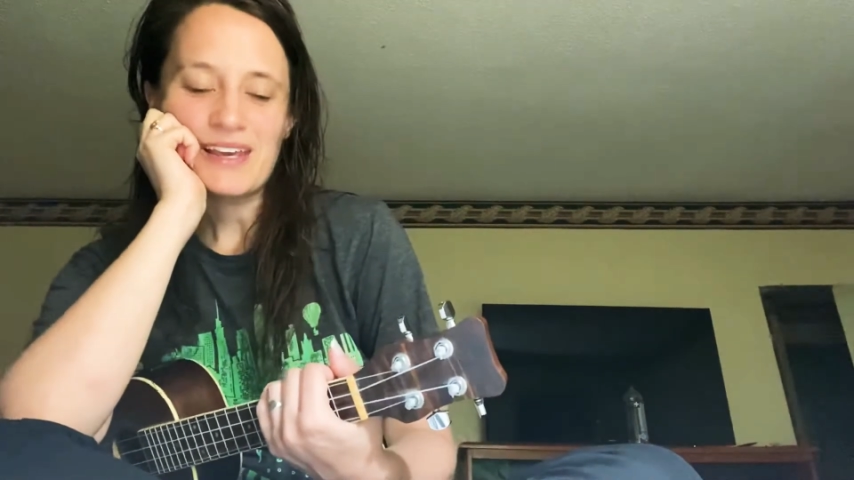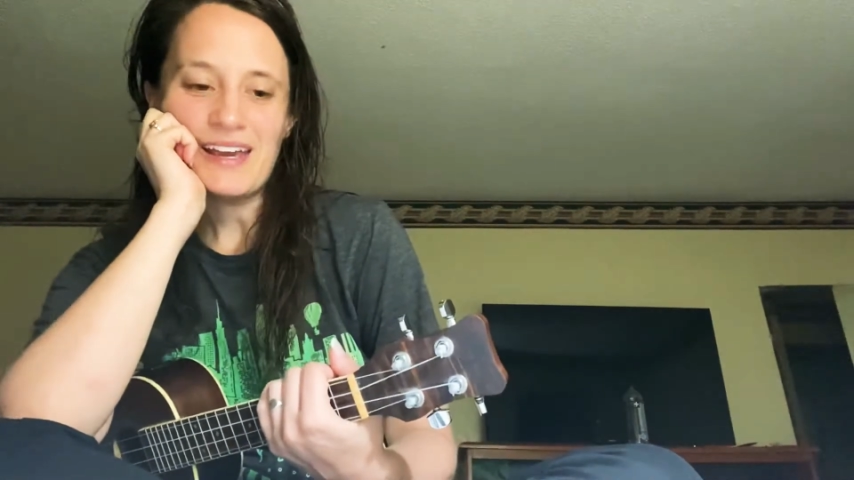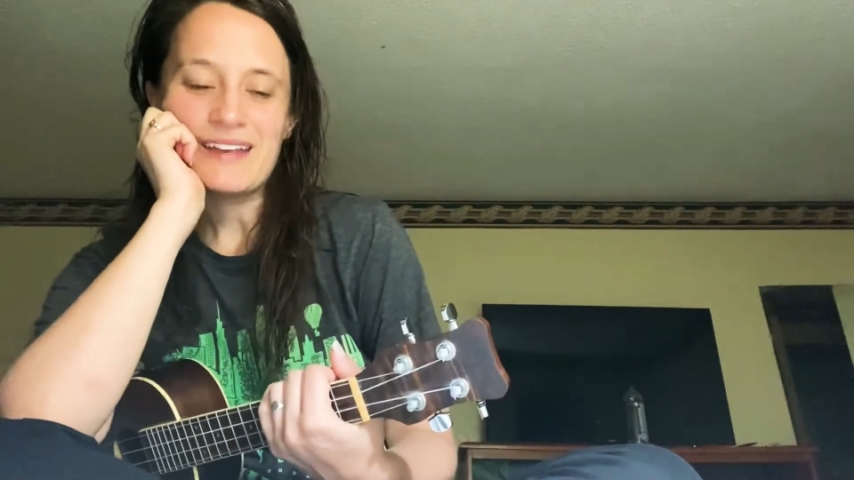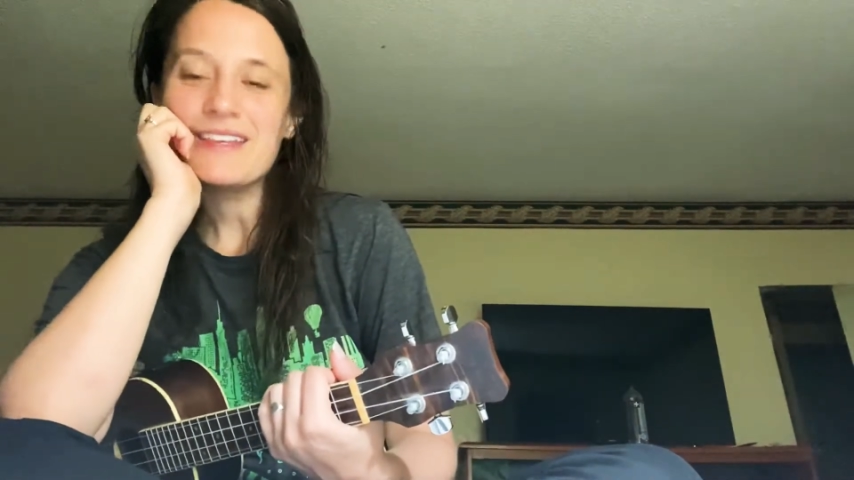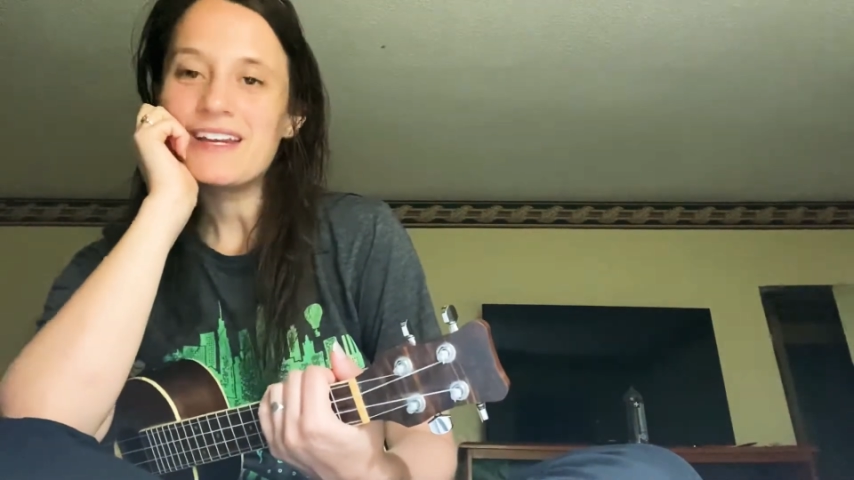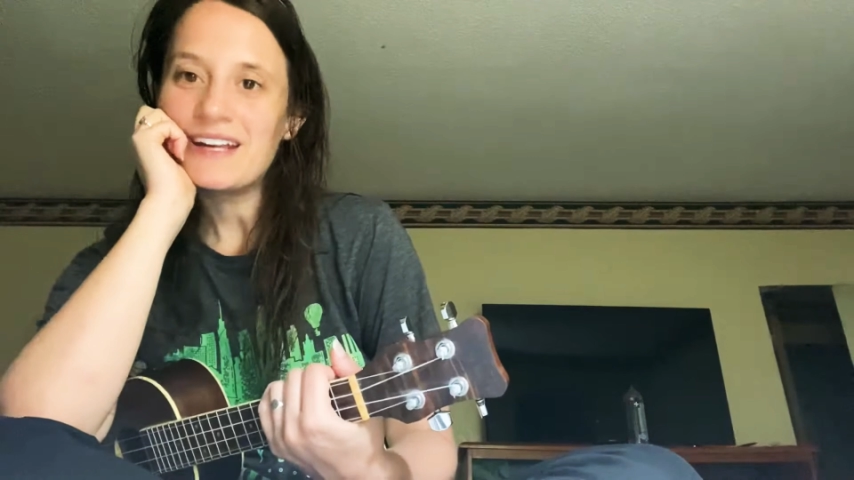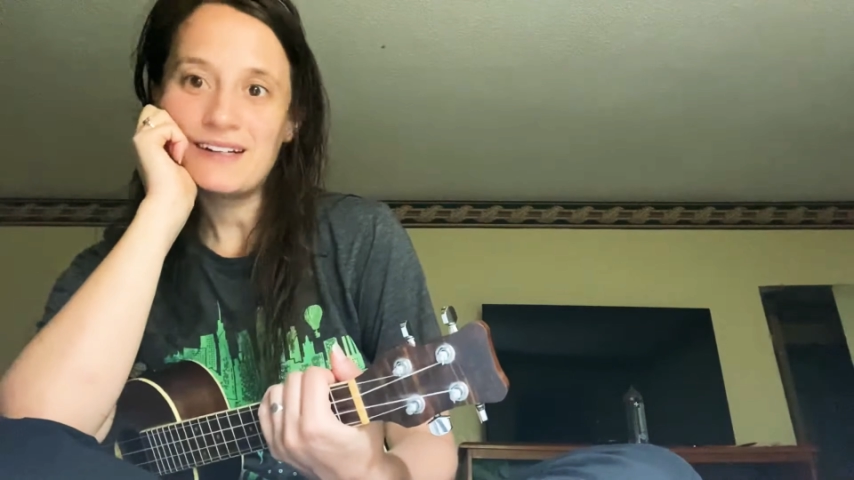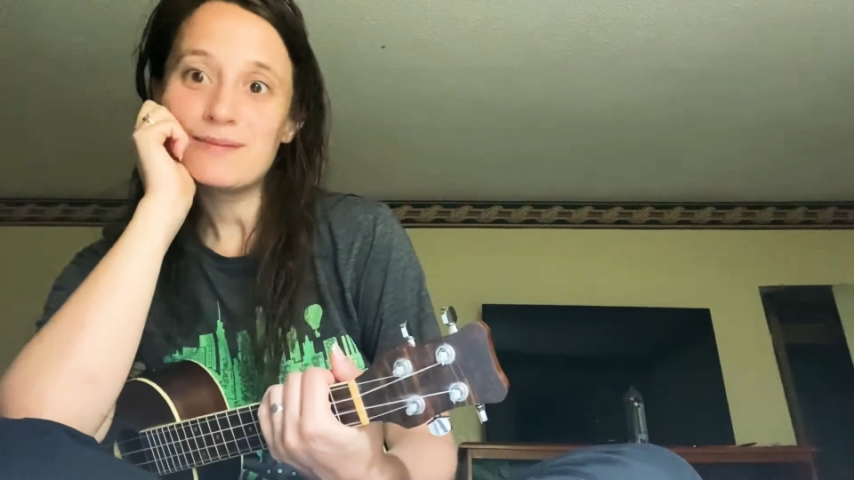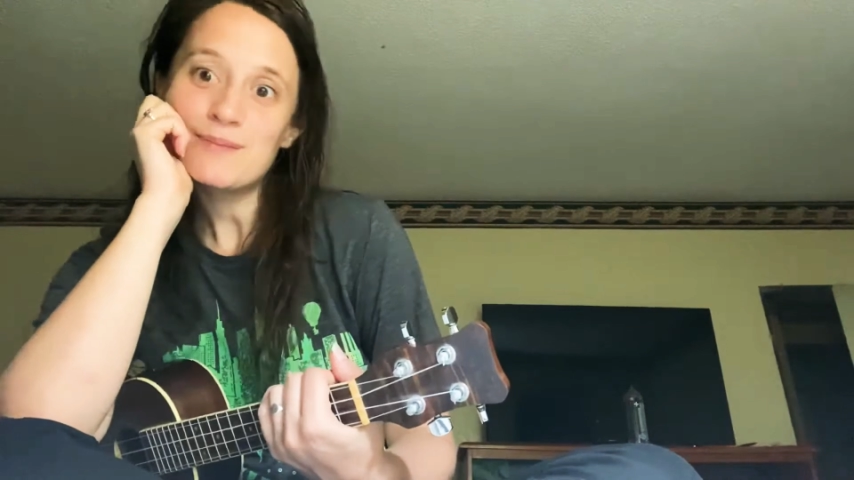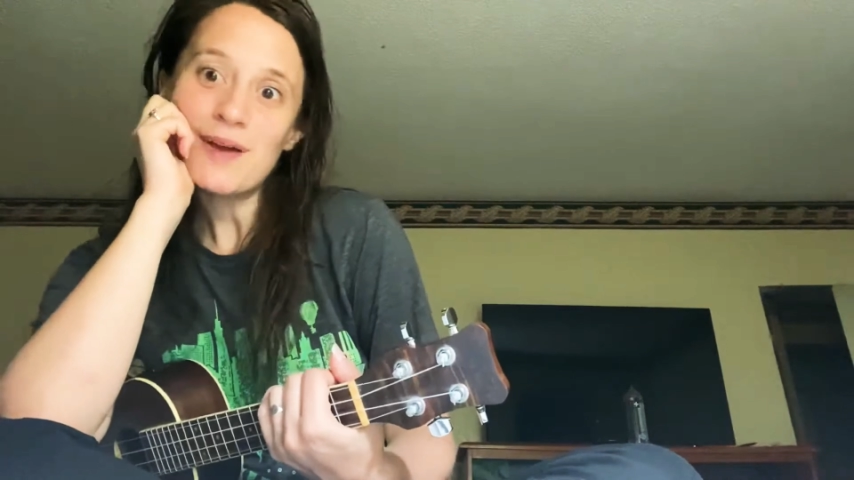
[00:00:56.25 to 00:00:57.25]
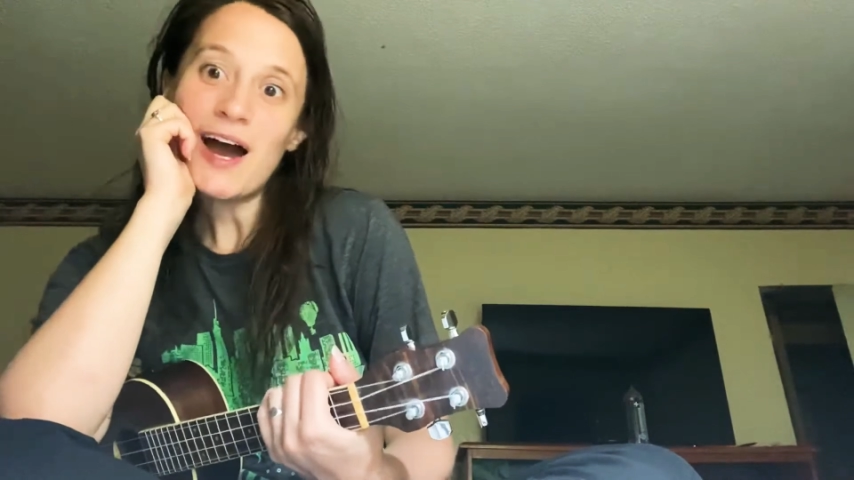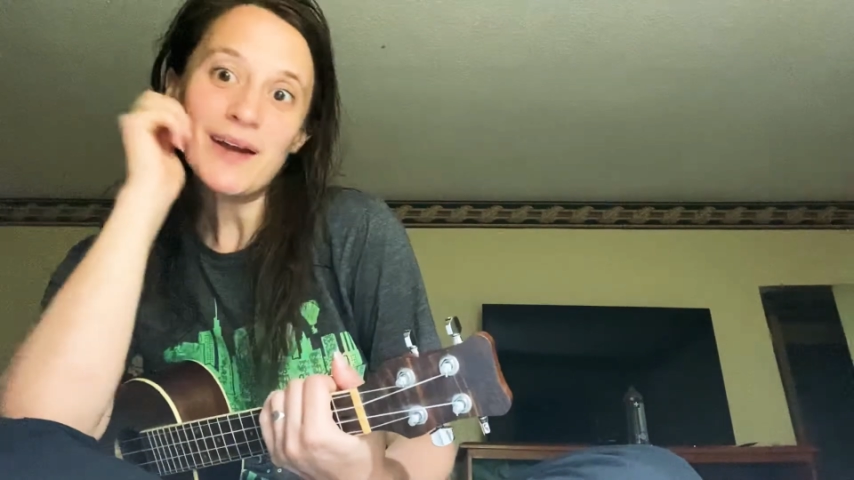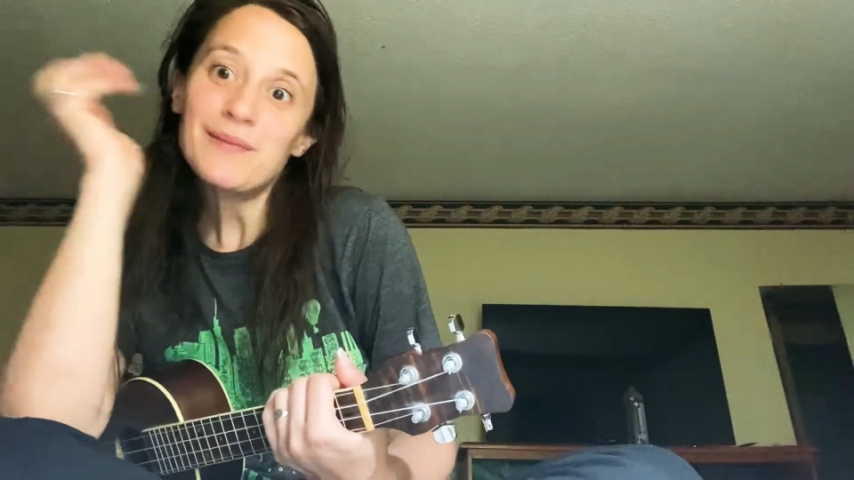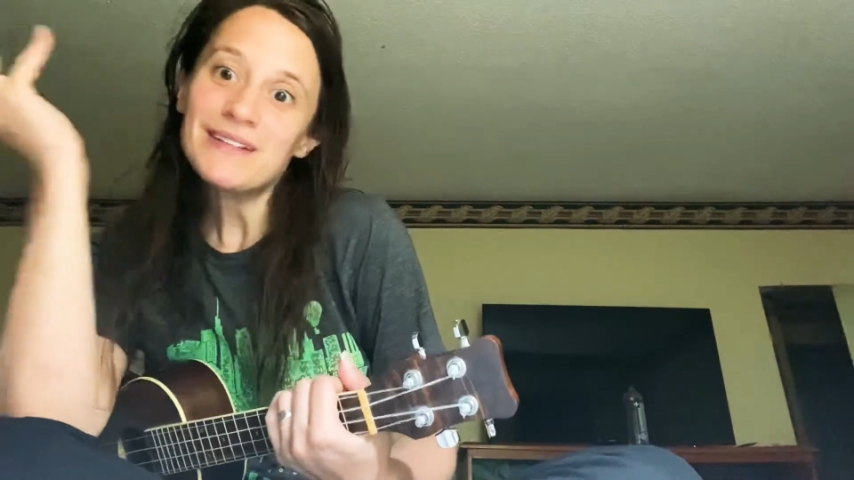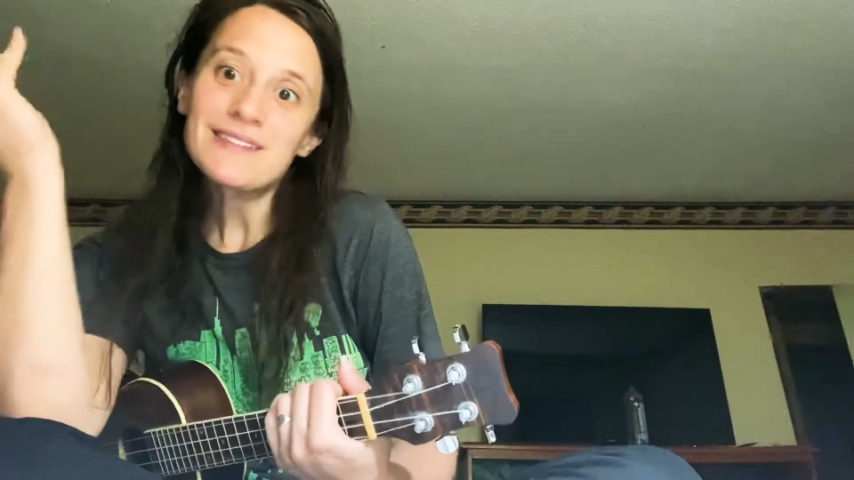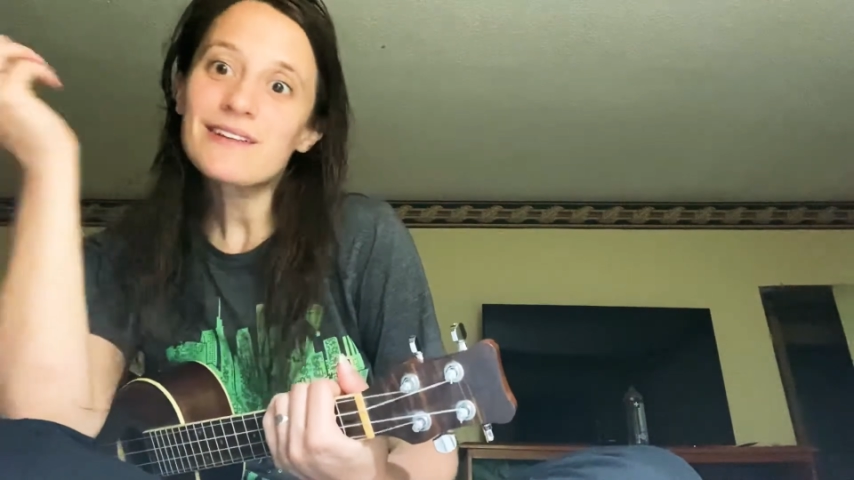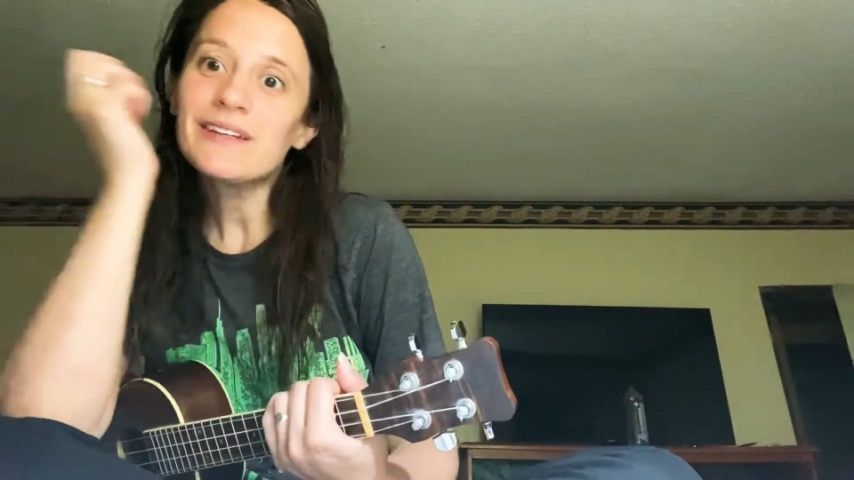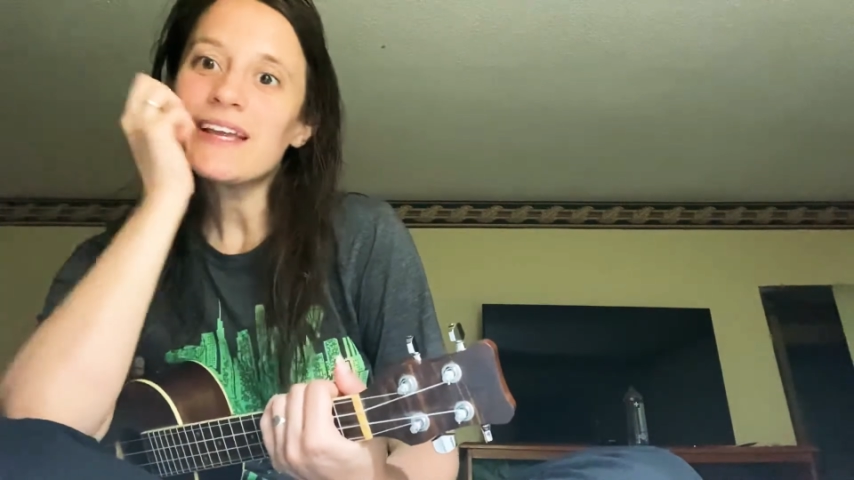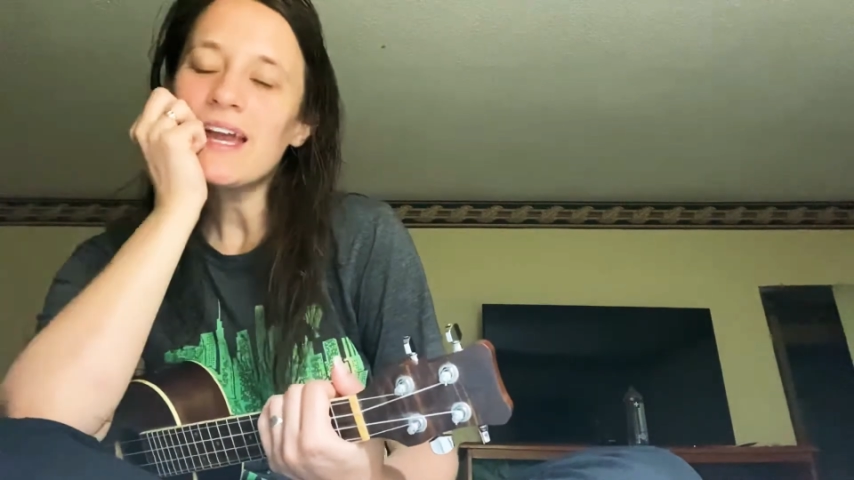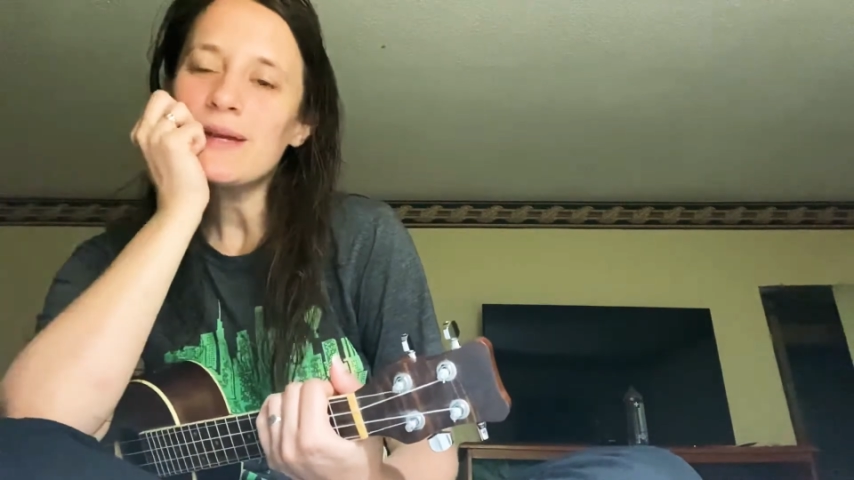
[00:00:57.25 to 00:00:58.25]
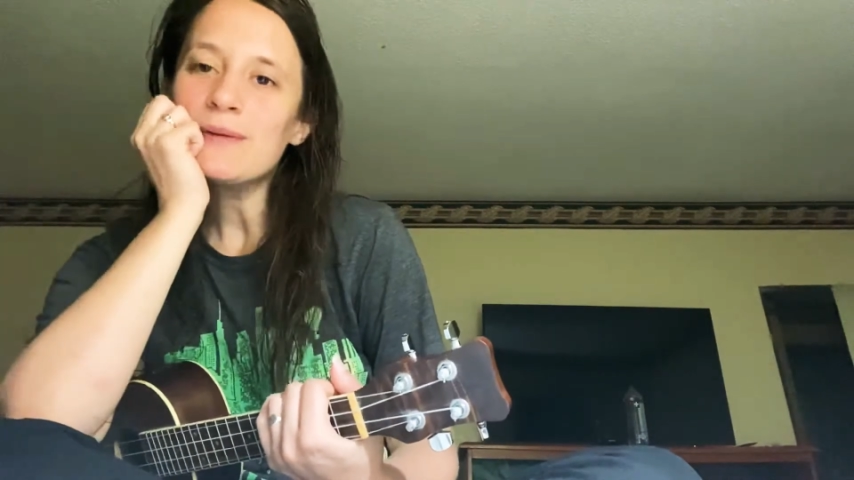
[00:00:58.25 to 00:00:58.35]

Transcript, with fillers: and then I I basically came